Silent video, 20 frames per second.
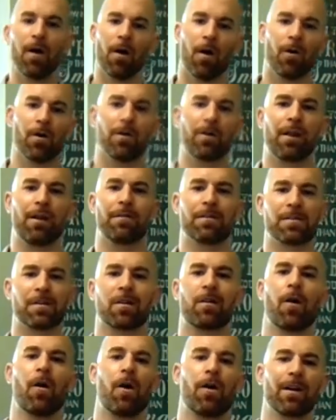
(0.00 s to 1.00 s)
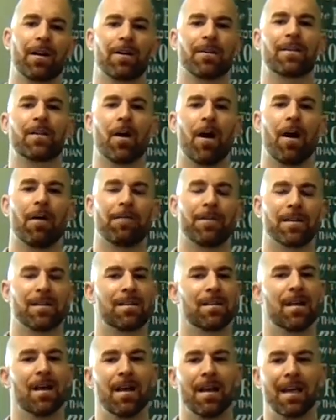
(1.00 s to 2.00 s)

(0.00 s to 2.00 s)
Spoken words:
or you give us a call here at the office.